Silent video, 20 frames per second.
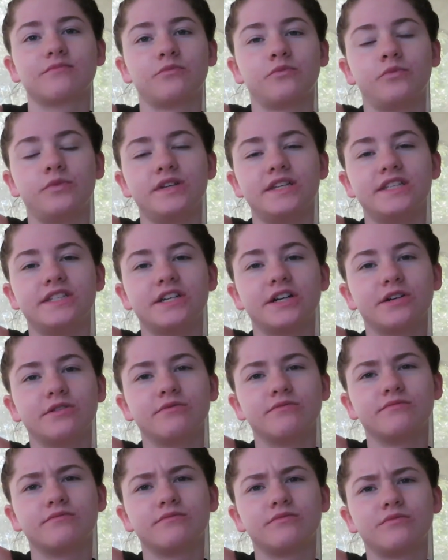we
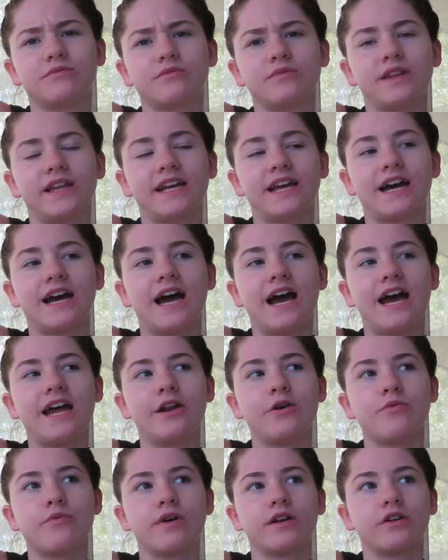don't, like, I
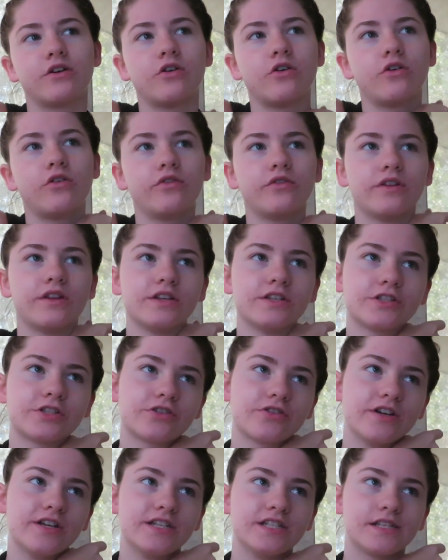don't want all the
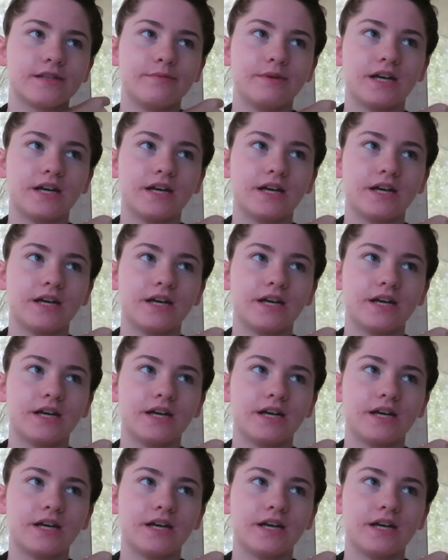strength to